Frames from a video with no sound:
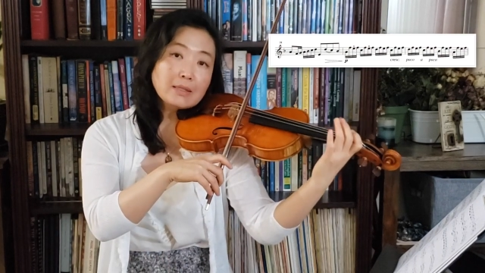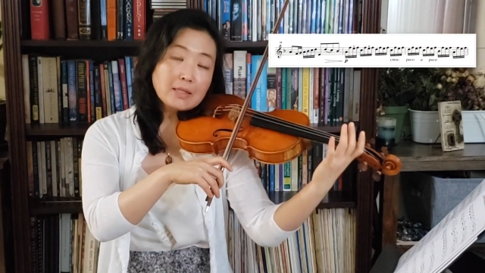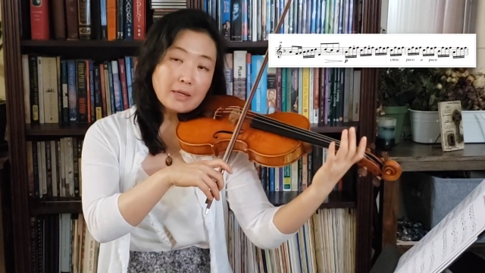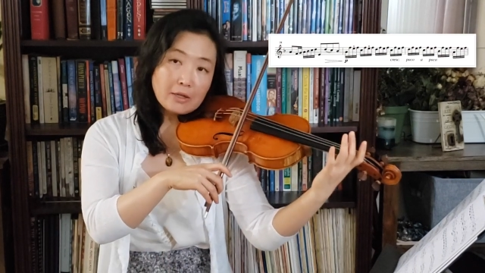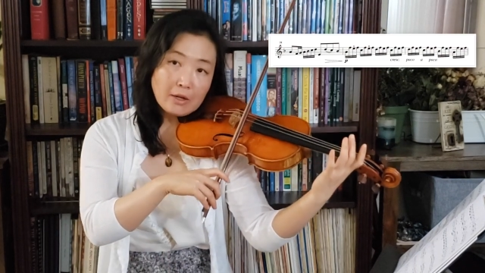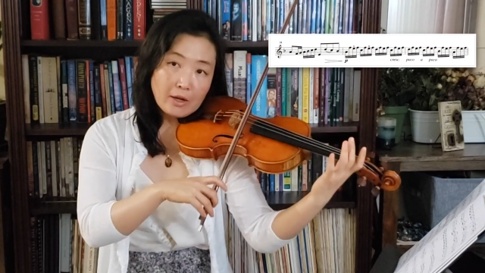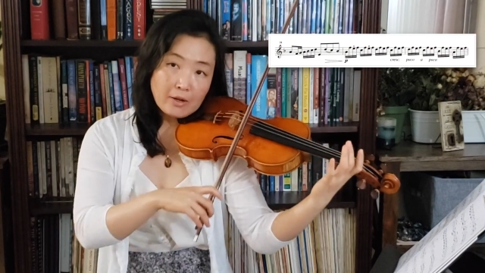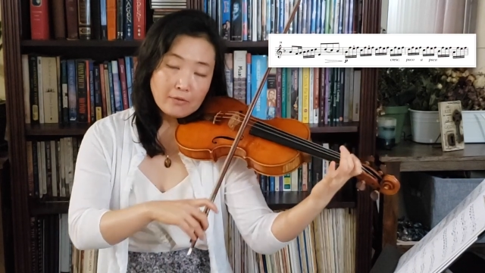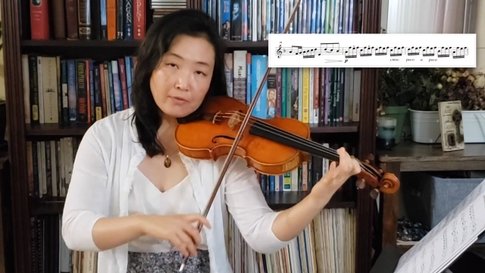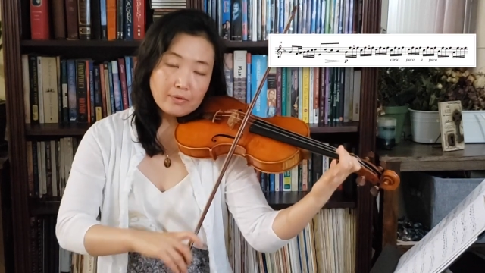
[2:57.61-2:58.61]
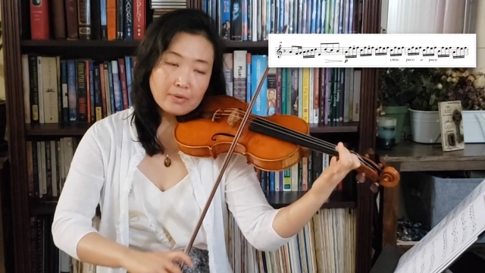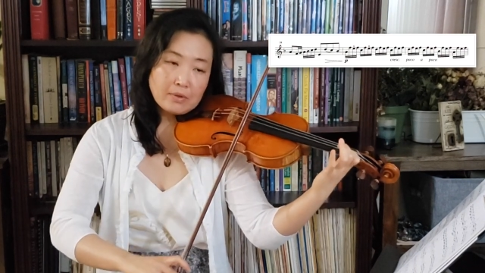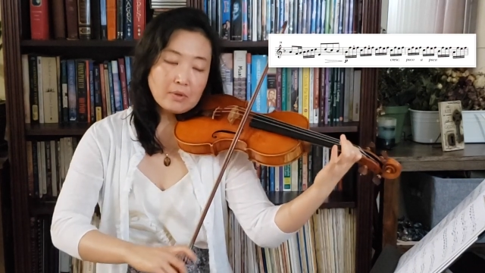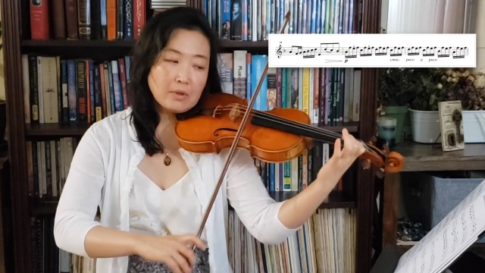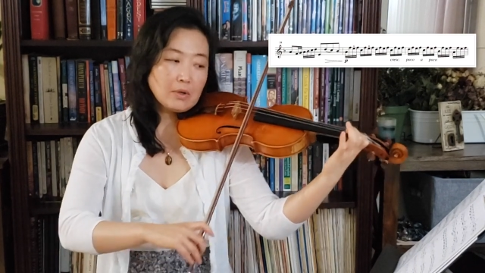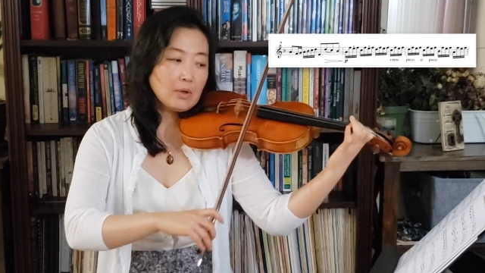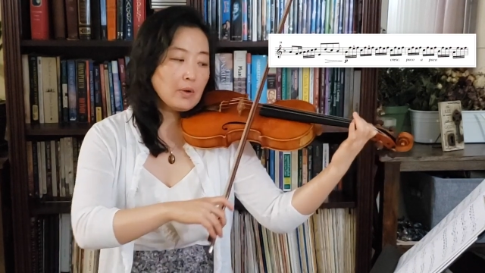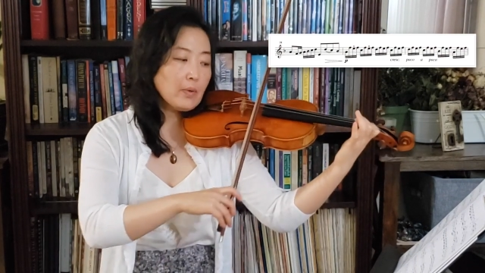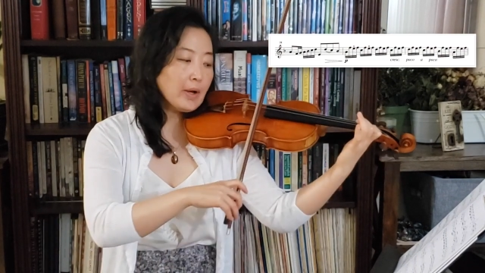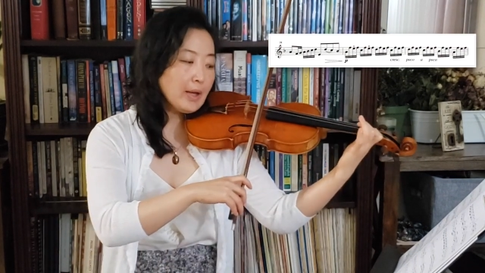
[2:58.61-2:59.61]
take it off,
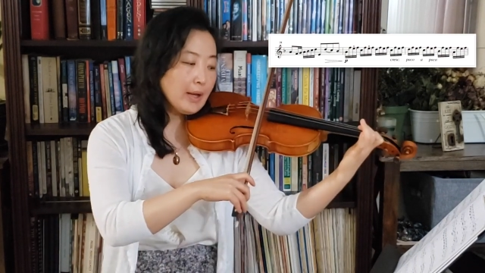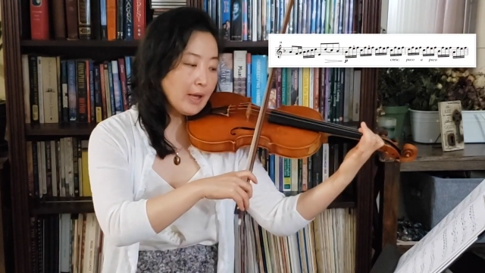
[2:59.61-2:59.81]
right?